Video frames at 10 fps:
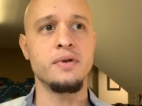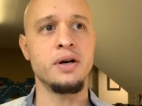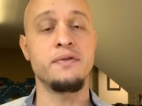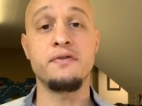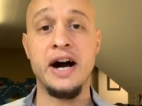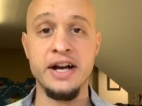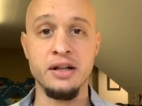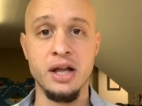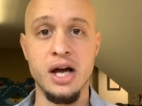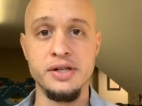
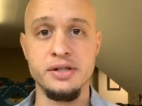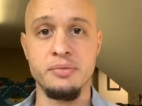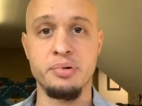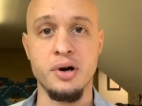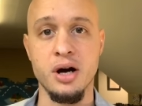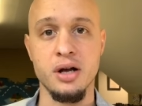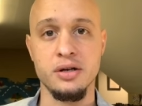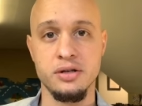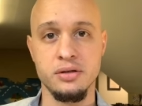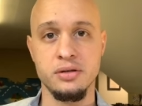finalize a
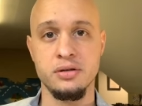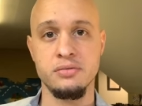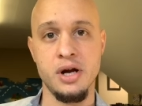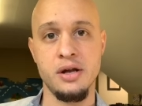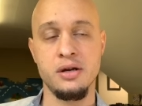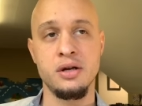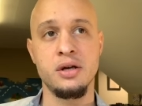product, right?